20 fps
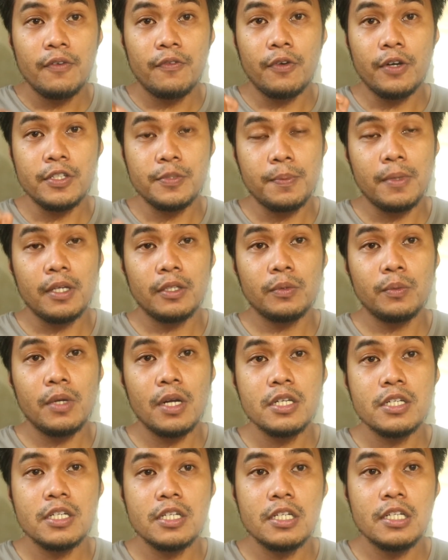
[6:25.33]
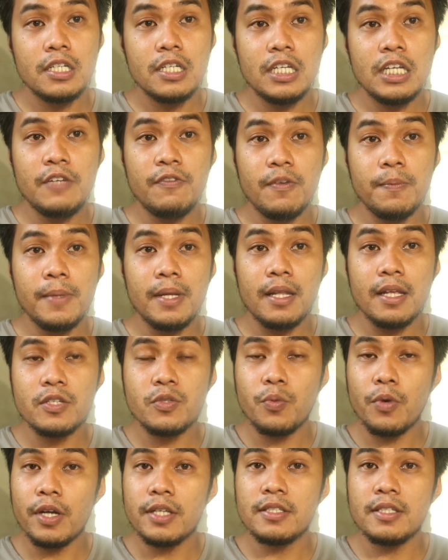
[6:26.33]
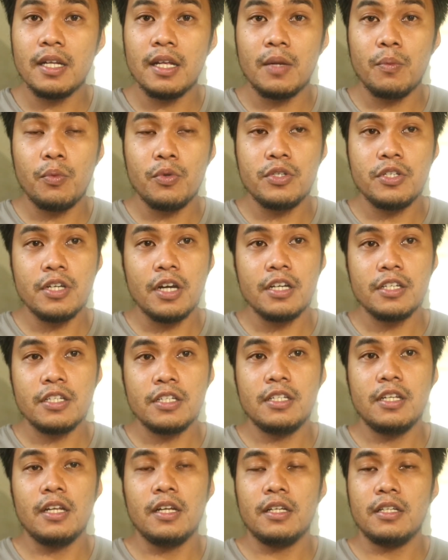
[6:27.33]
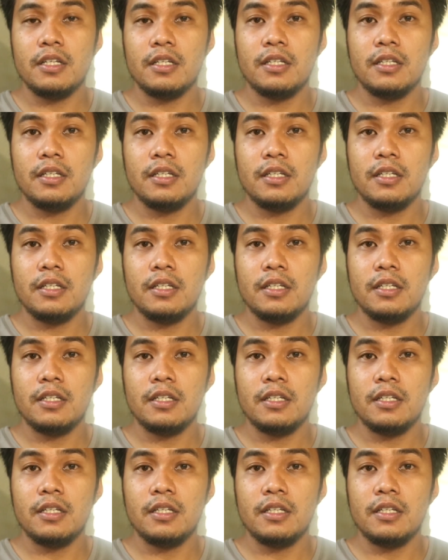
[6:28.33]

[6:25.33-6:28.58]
for a smartwatch, giving me less wears that I would charge the